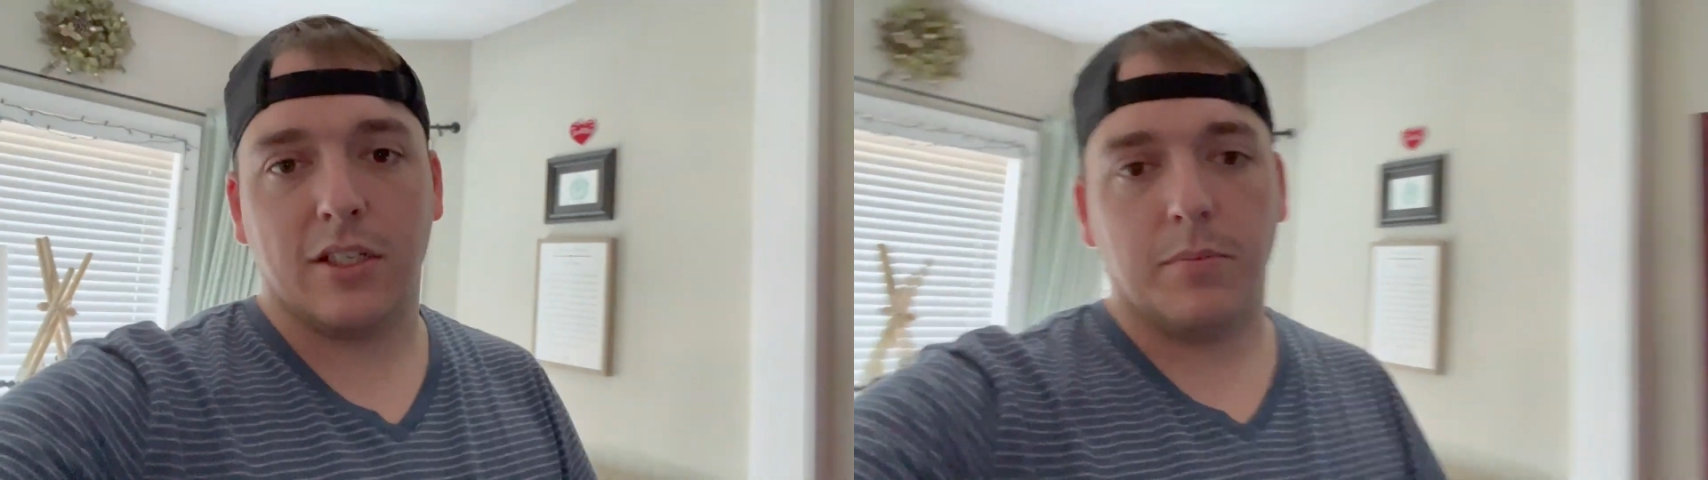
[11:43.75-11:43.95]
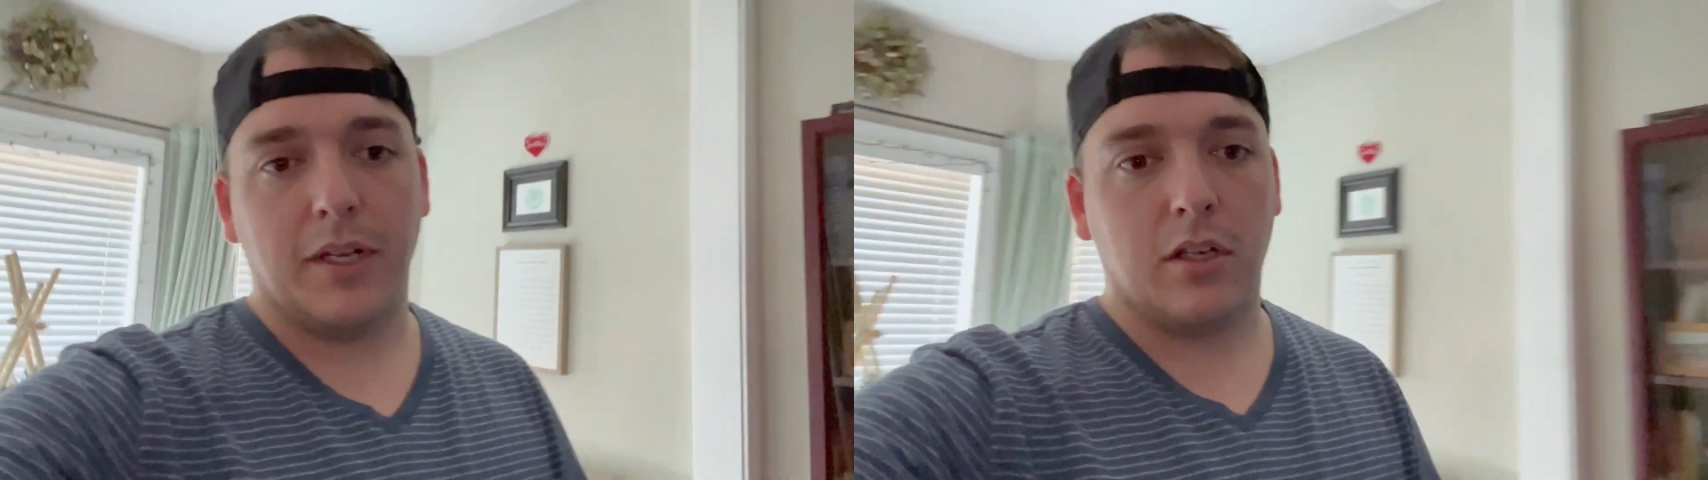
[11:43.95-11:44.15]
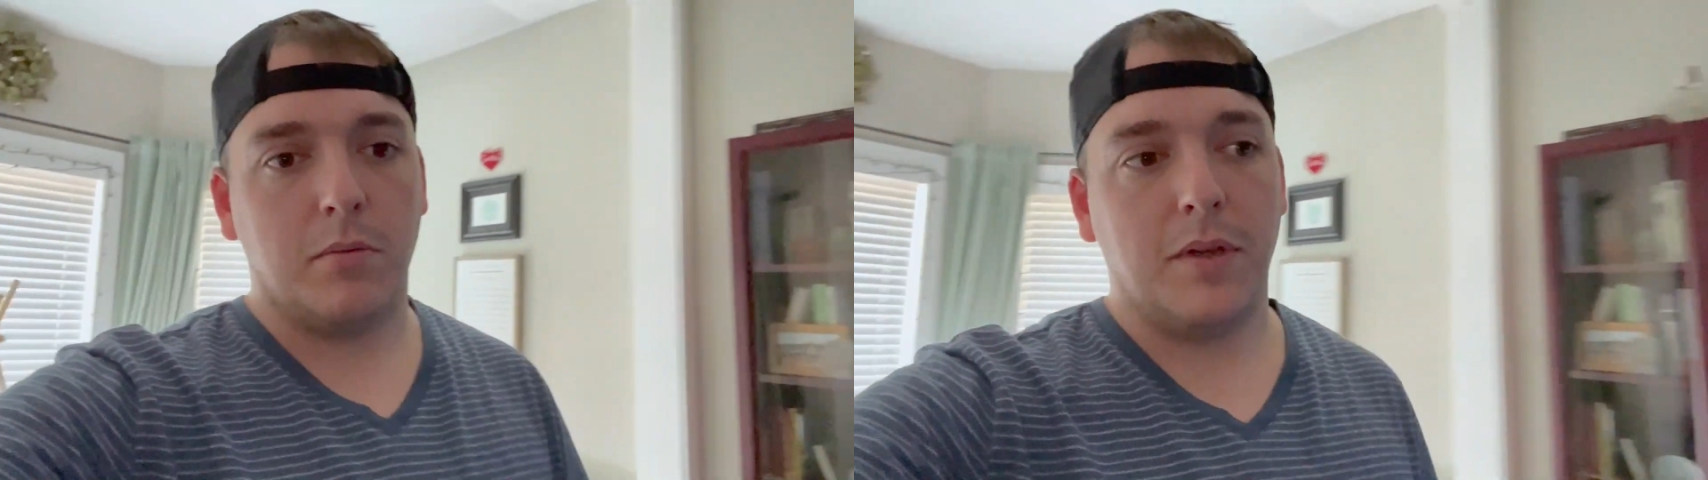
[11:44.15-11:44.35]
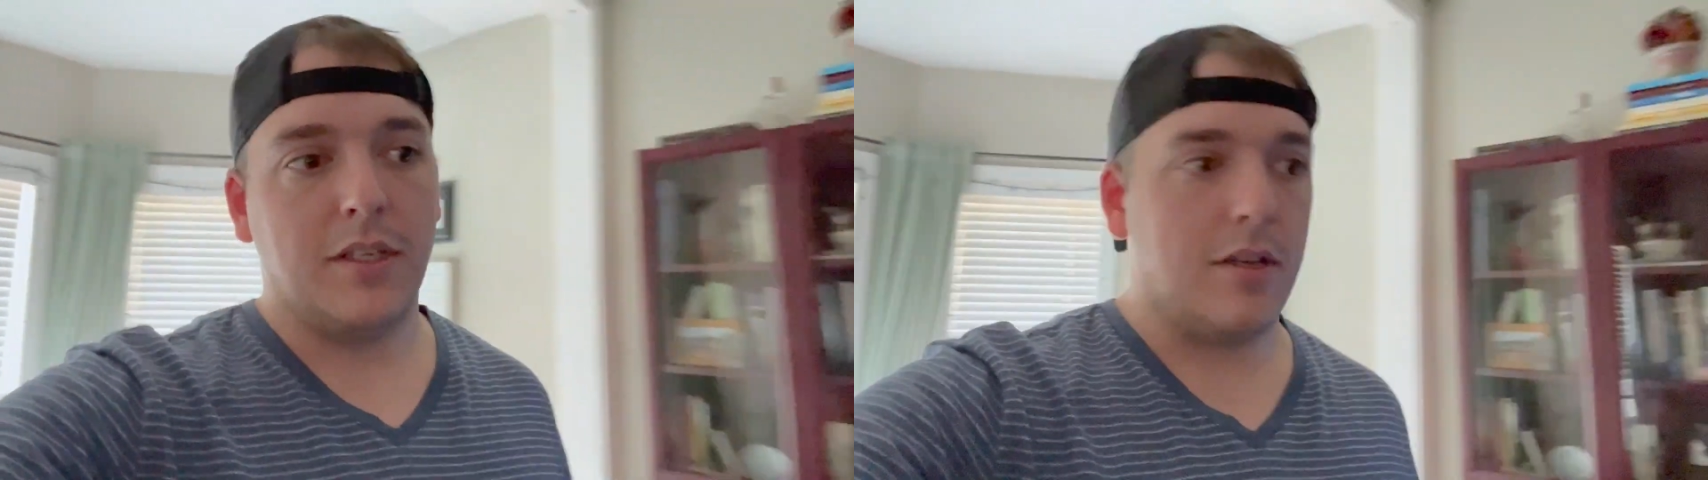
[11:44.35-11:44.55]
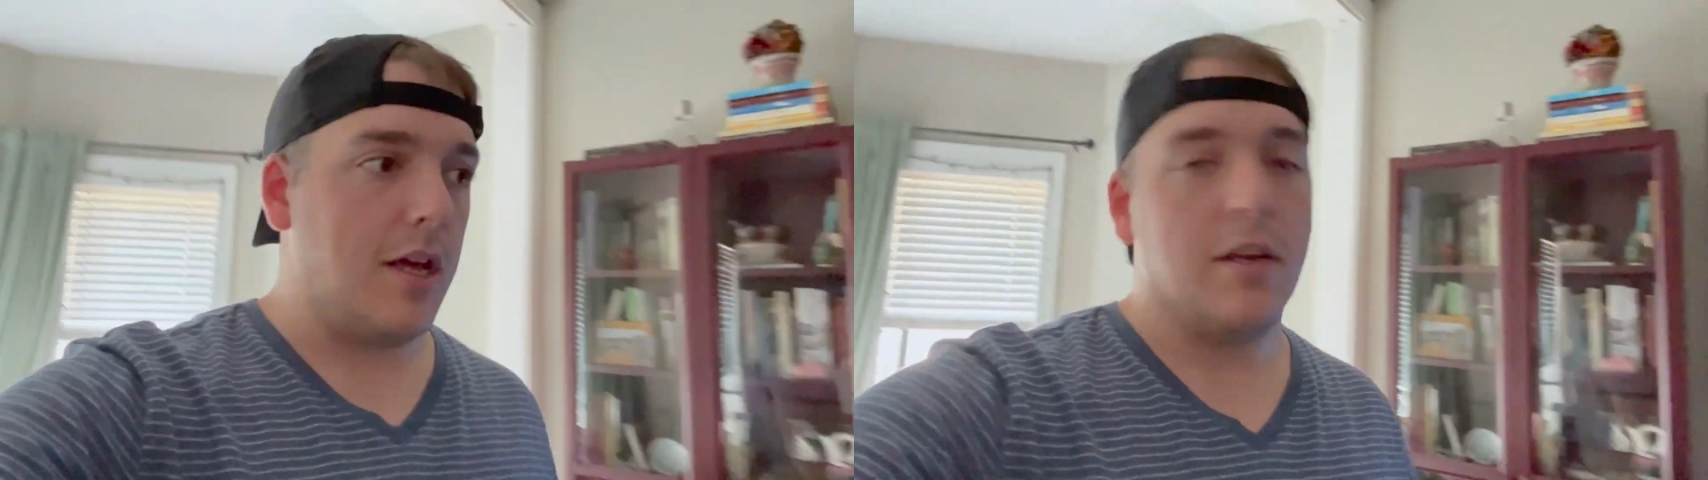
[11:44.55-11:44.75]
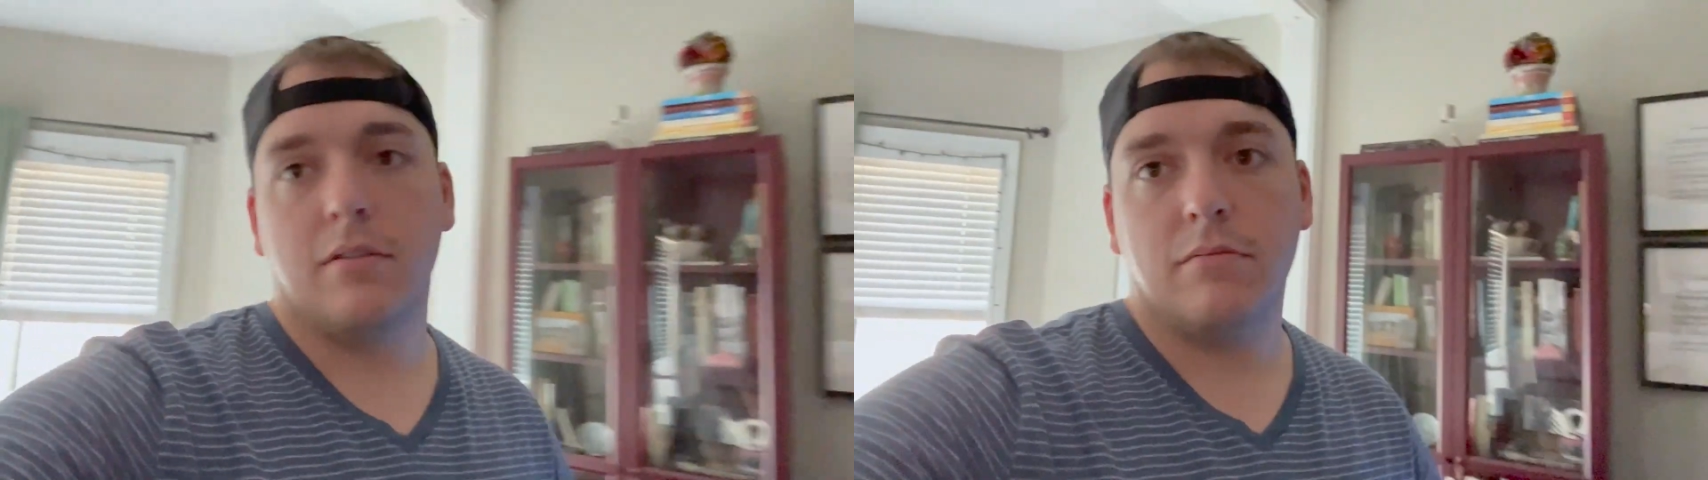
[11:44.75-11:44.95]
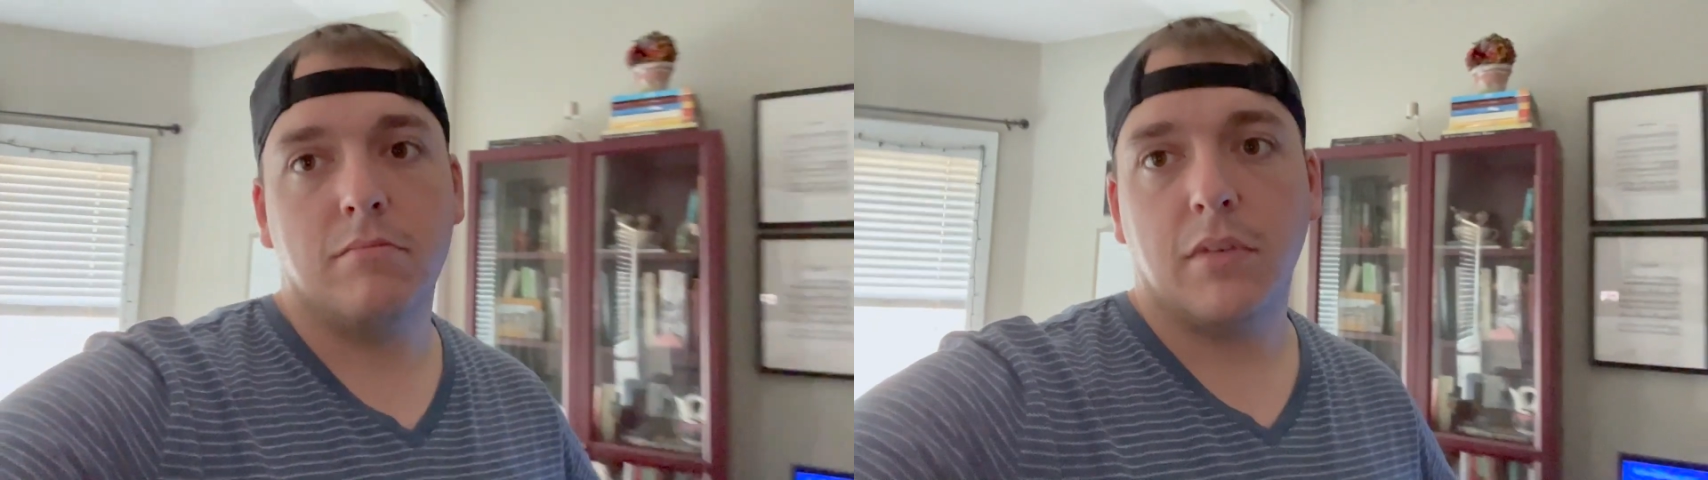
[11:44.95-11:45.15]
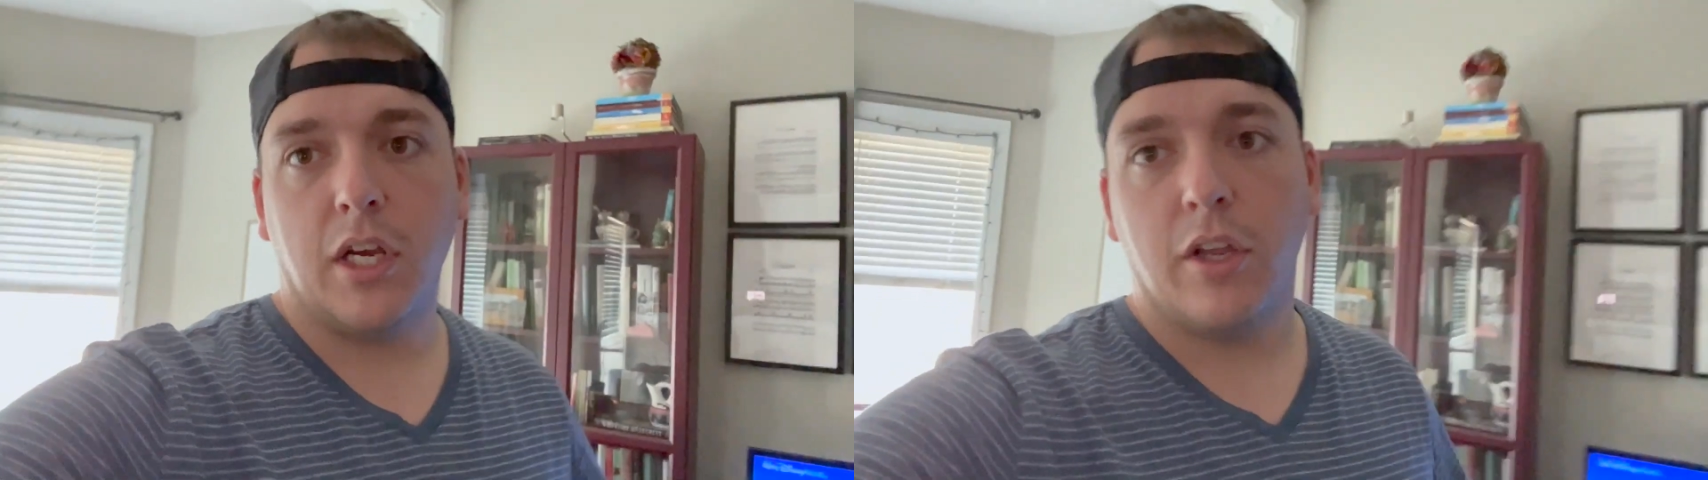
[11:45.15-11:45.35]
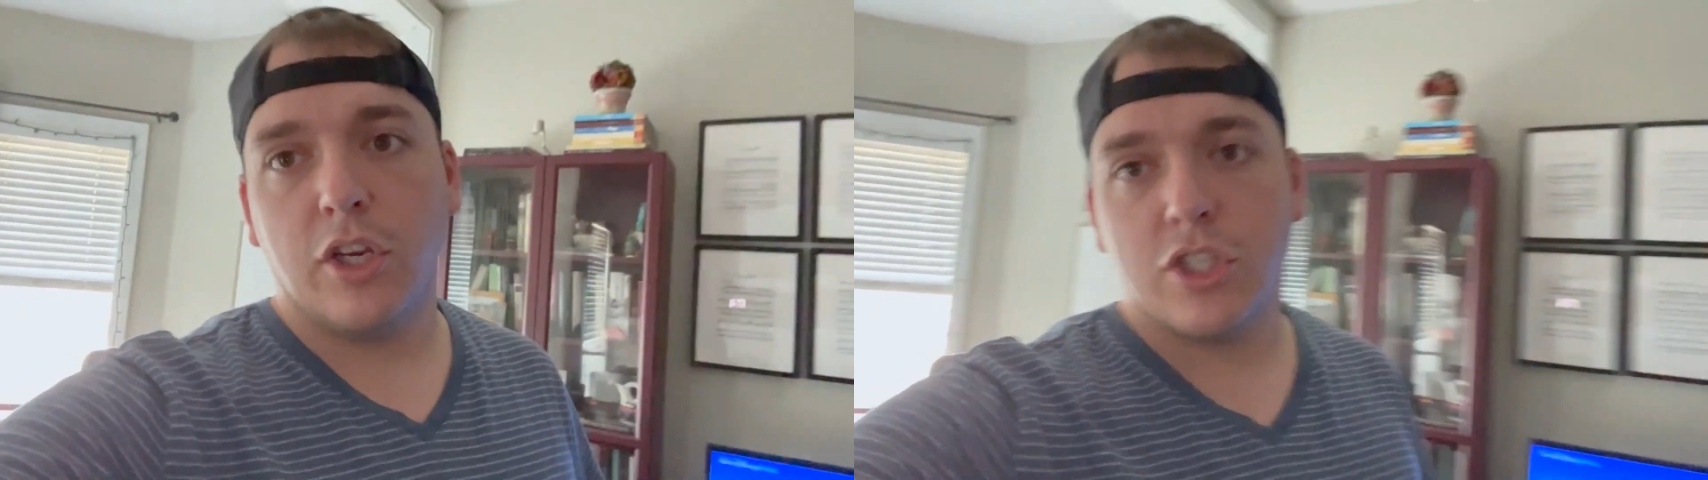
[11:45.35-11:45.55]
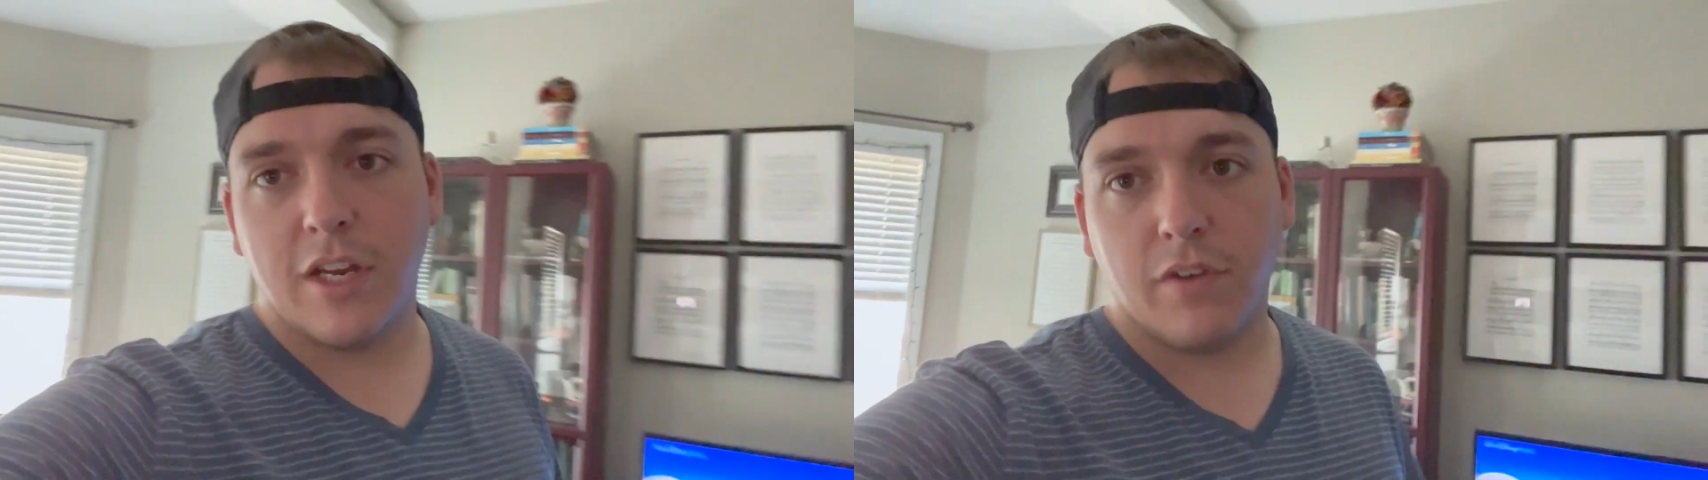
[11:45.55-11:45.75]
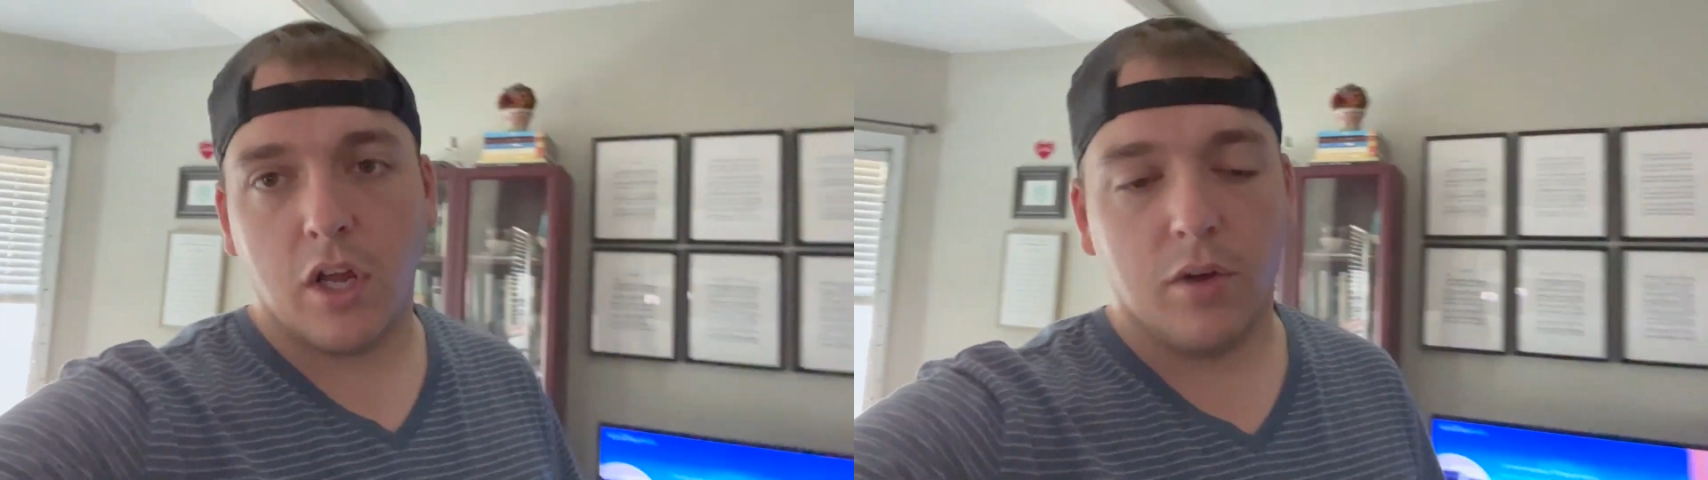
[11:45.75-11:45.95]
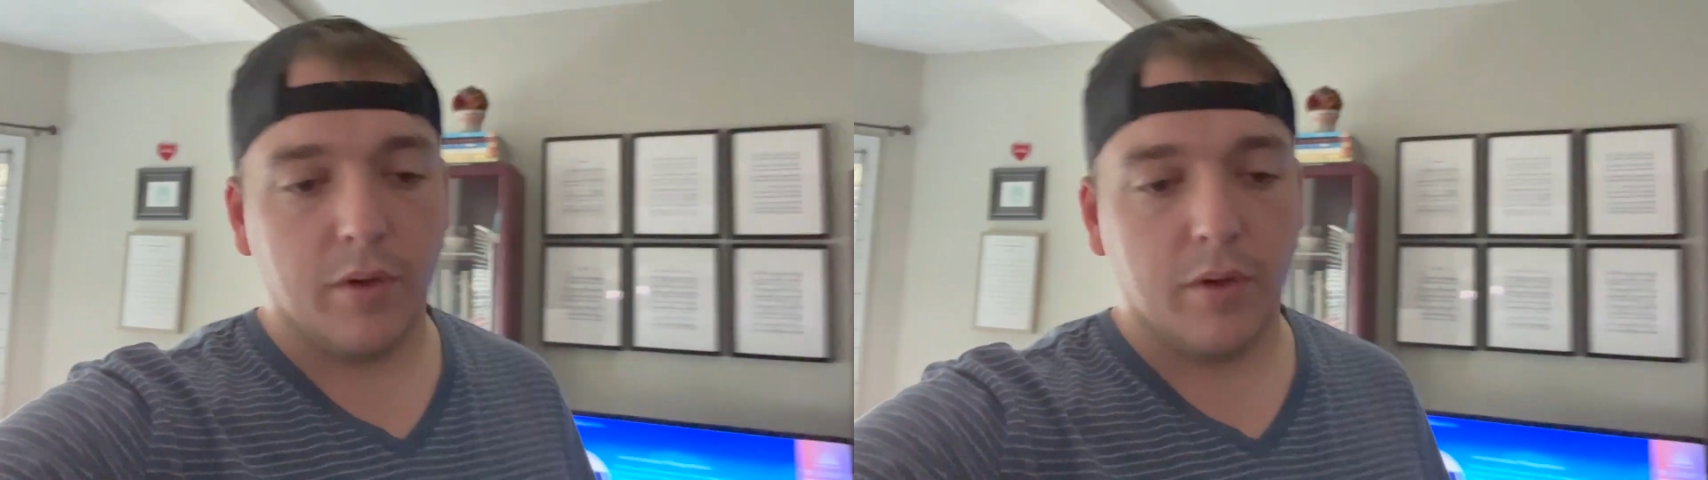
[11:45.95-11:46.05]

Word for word: but it could be tonight. You know, you just never know.